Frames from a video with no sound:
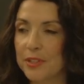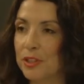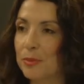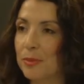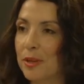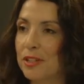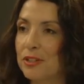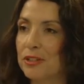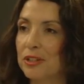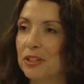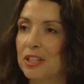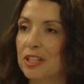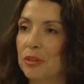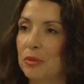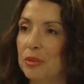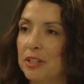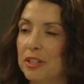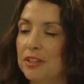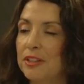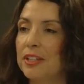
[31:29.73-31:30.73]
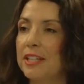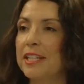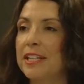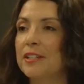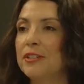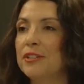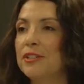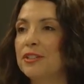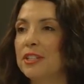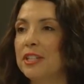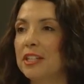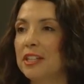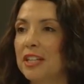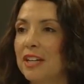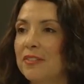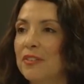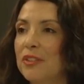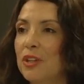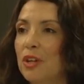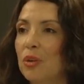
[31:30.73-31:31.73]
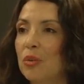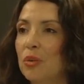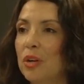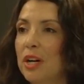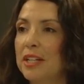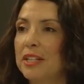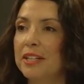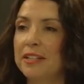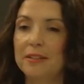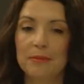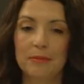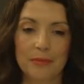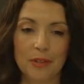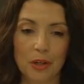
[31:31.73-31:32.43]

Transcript: especially with ENC 1101 and